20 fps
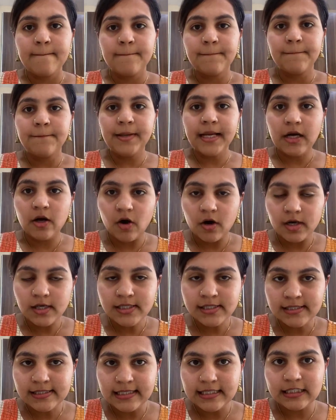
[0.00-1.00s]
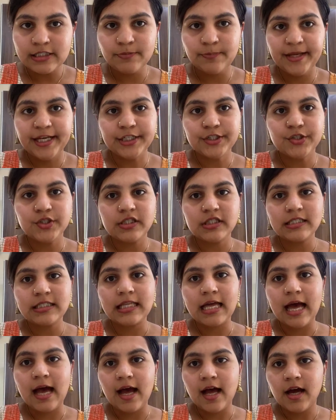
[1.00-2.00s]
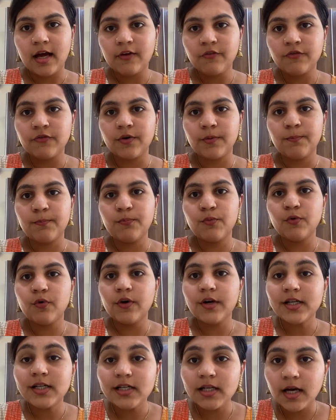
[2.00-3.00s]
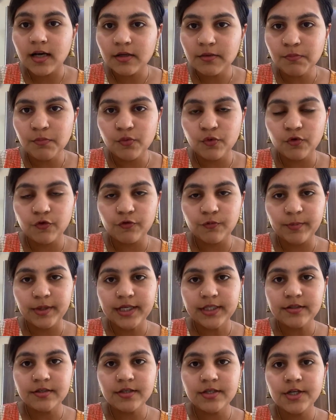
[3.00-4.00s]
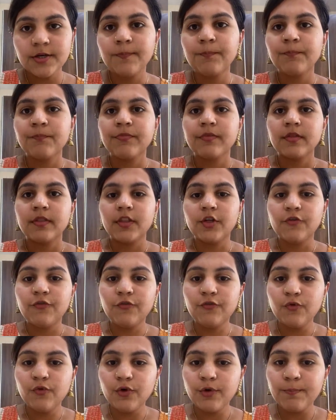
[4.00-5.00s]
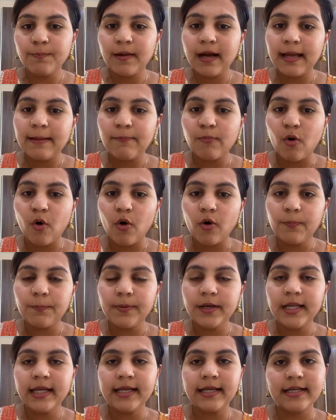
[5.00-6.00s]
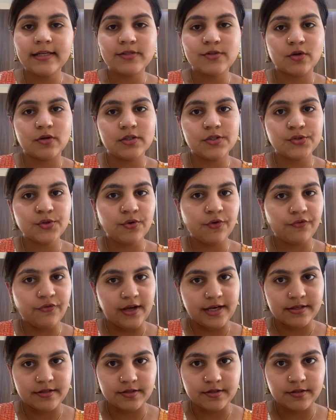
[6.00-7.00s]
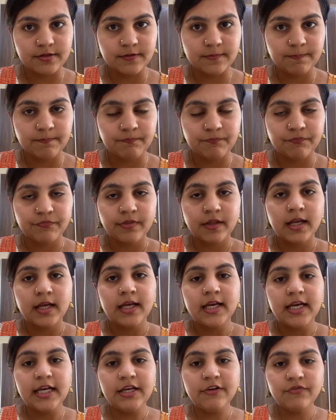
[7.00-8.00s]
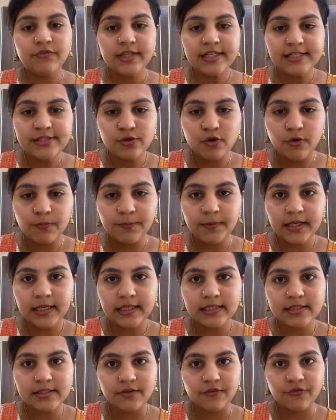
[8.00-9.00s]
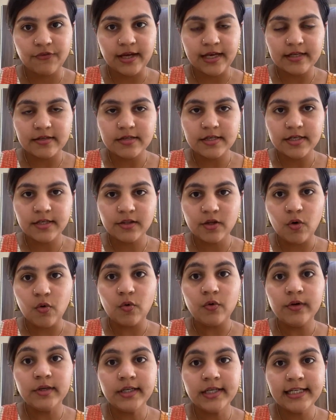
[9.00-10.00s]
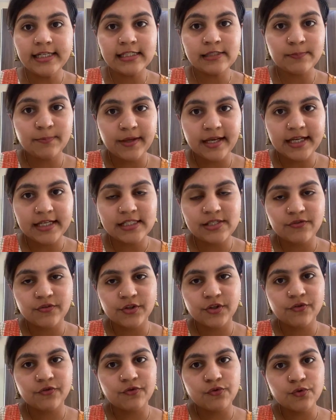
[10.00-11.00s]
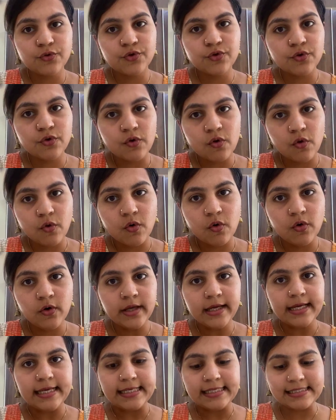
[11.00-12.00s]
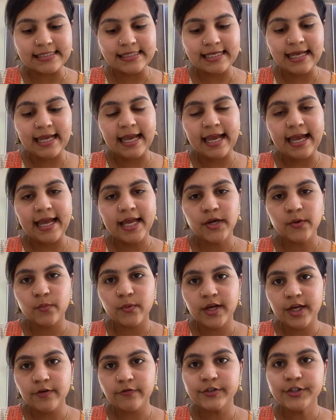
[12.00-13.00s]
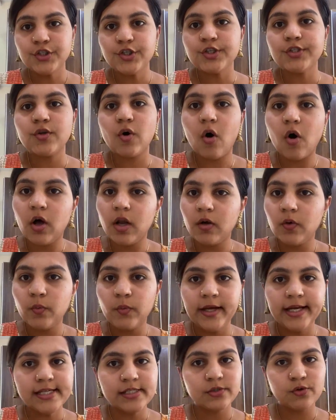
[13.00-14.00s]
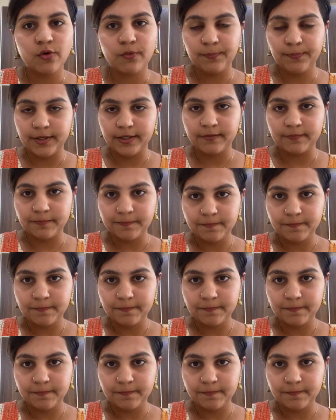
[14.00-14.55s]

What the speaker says: Because these patients have poor tongue movement, the food pipe opening is also affected. If this opening is affected, the only space for the food to go is the airway, which is always open.